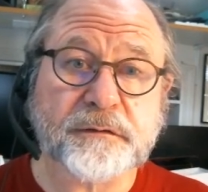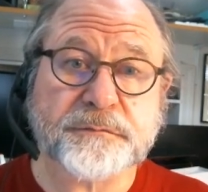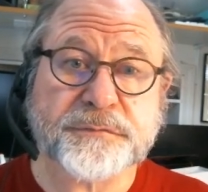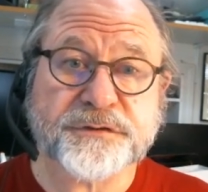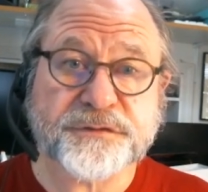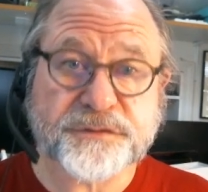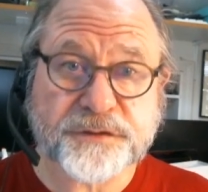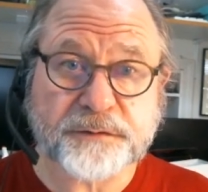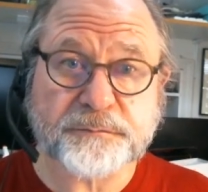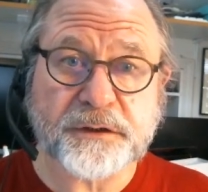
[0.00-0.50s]

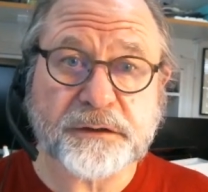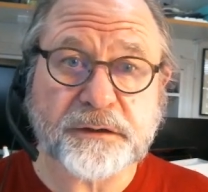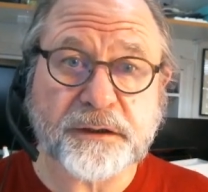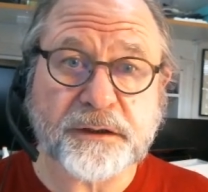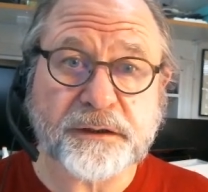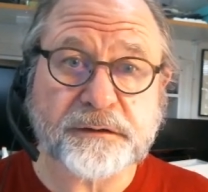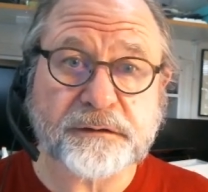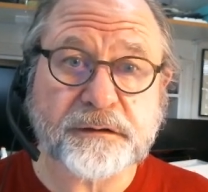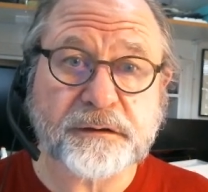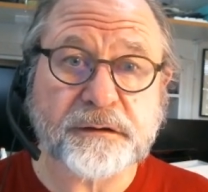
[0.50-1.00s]

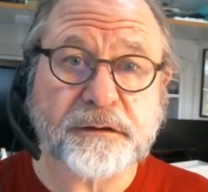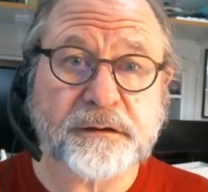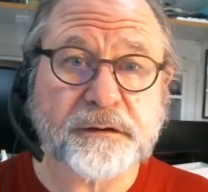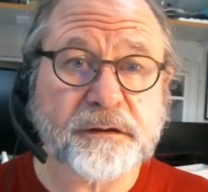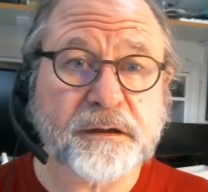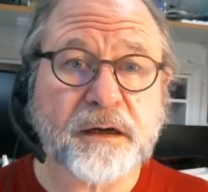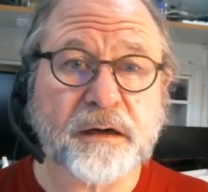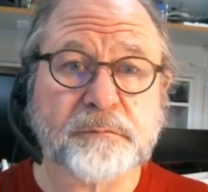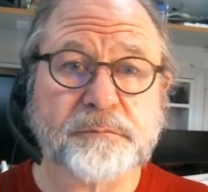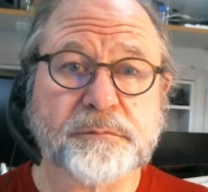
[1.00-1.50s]
simulate the
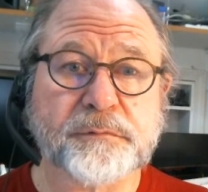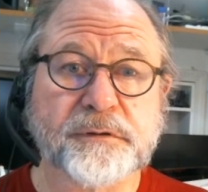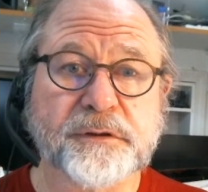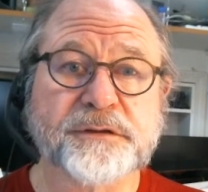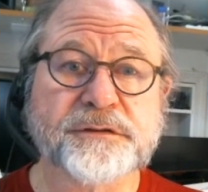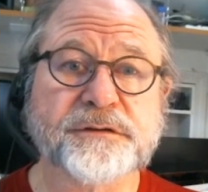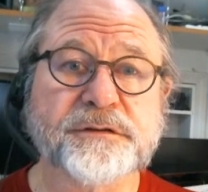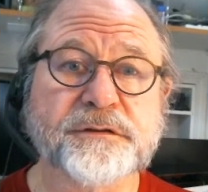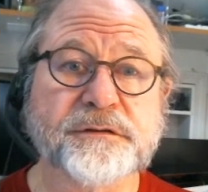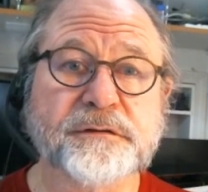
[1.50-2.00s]

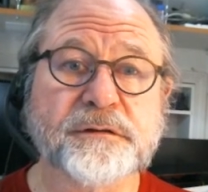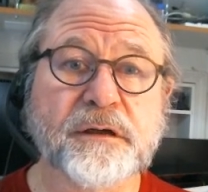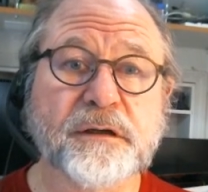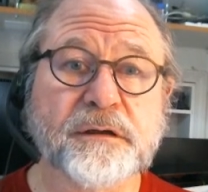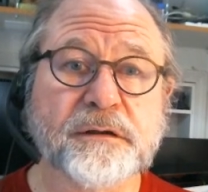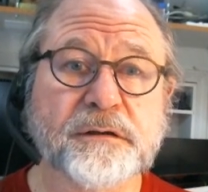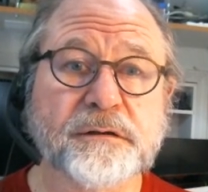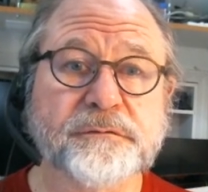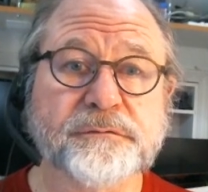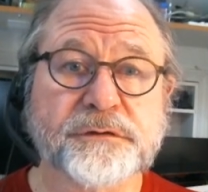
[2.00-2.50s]
operation
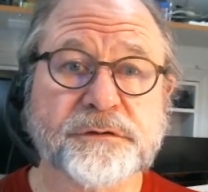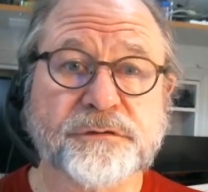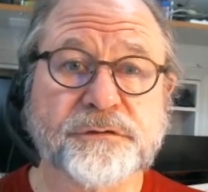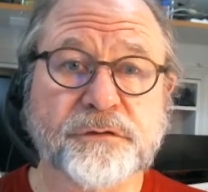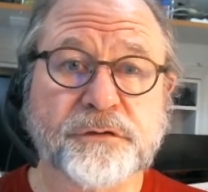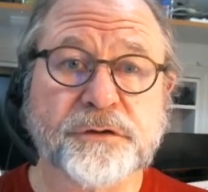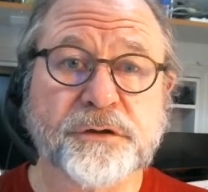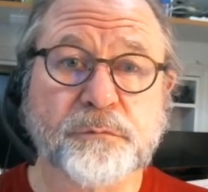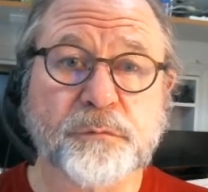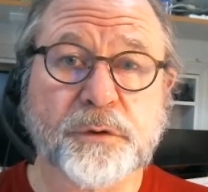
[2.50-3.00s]
of a
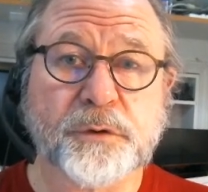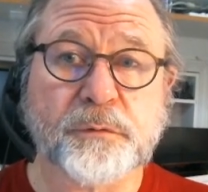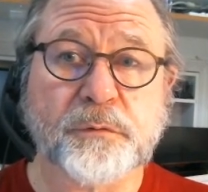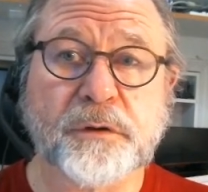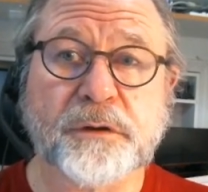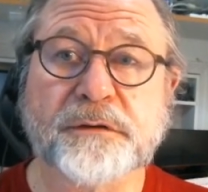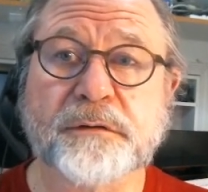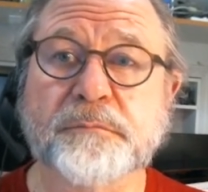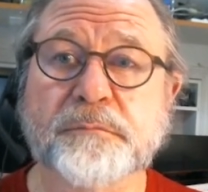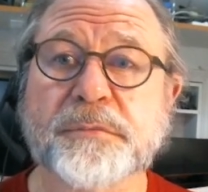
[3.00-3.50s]
circuit we
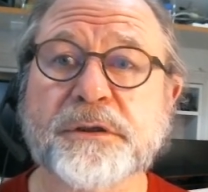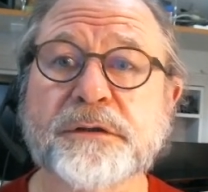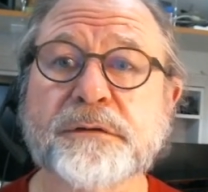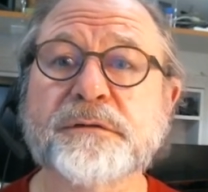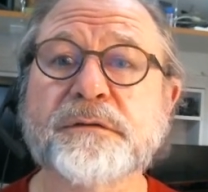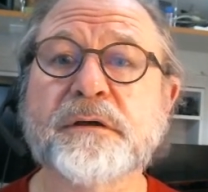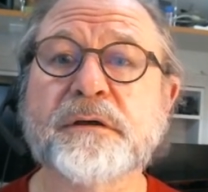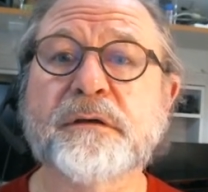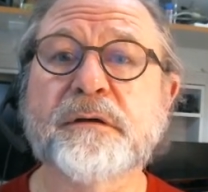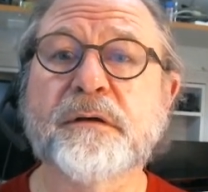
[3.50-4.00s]
want to
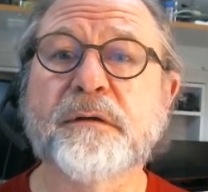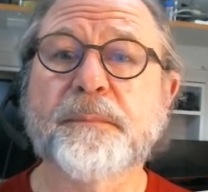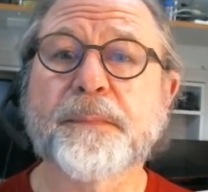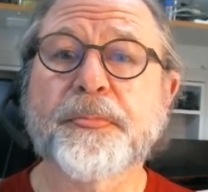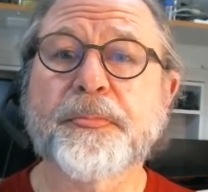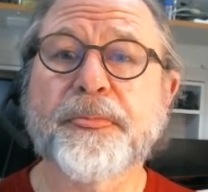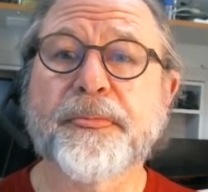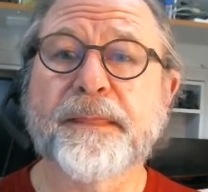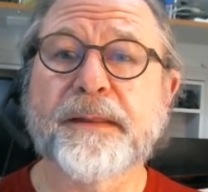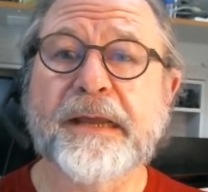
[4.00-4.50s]
build
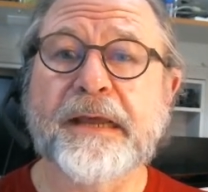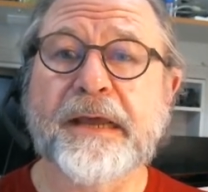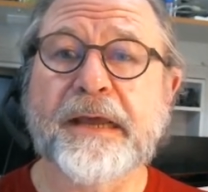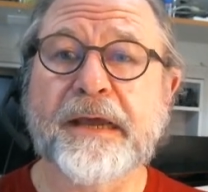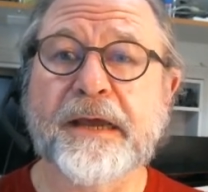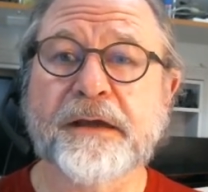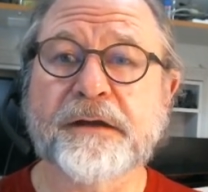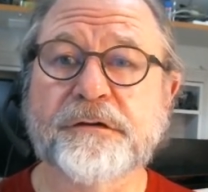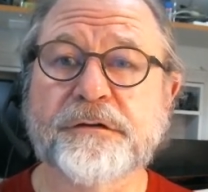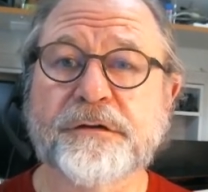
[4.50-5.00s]

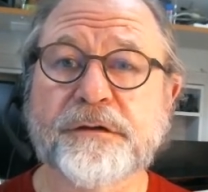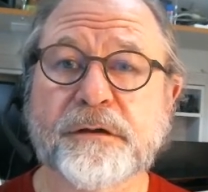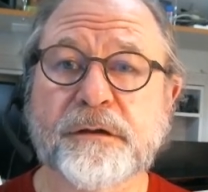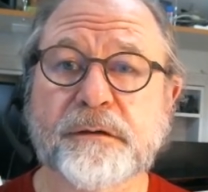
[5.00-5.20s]
and